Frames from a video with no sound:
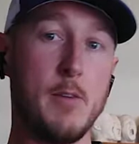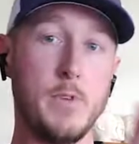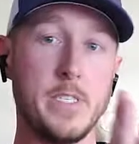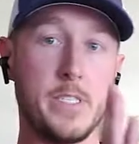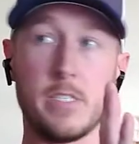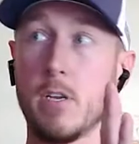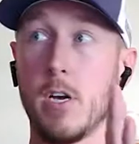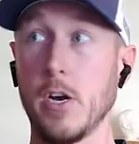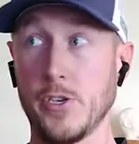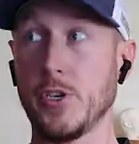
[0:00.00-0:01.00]
was
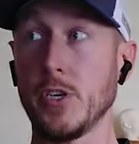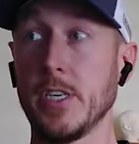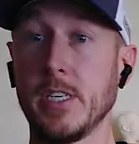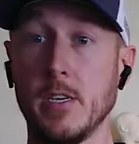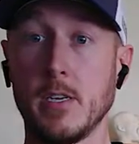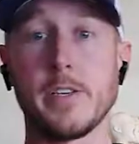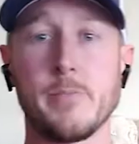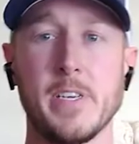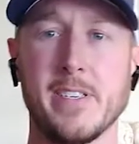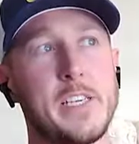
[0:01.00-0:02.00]
a good argument.